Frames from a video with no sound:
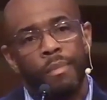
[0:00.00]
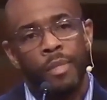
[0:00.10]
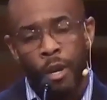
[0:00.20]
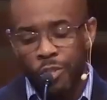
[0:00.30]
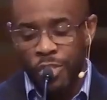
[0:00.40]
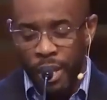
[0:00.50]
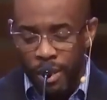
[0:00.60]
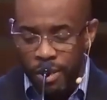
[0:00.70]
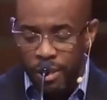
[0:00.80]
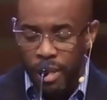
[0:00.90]
their
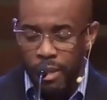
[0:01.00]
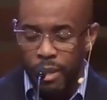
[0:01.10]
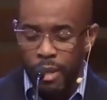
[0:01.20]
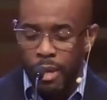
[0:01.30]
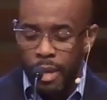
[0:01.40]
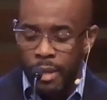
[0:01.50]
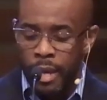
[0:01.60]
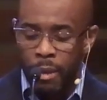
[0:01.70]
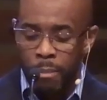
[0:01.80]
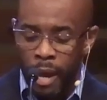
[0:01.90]
jealousy and
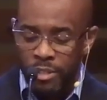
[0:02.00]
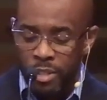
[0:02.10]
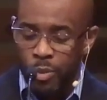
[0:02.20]
animosity